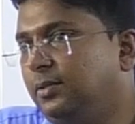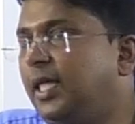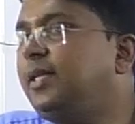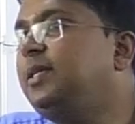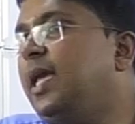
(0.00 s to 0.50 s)

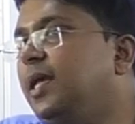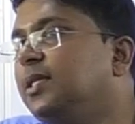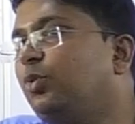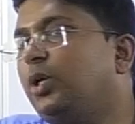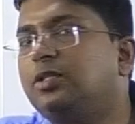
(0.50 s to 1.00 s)
that gain
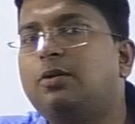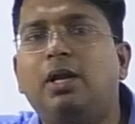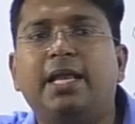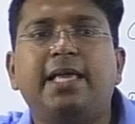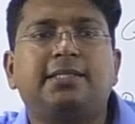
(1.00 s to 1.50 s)
is what is
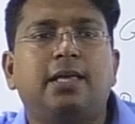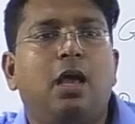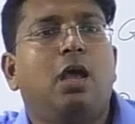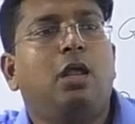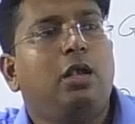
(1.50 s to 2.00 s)
called as
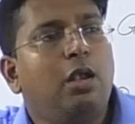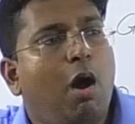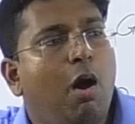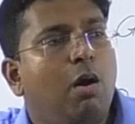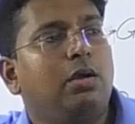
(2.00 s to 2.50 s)

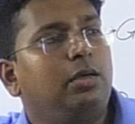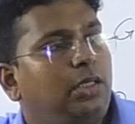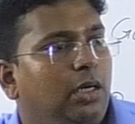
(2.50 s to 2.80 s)
long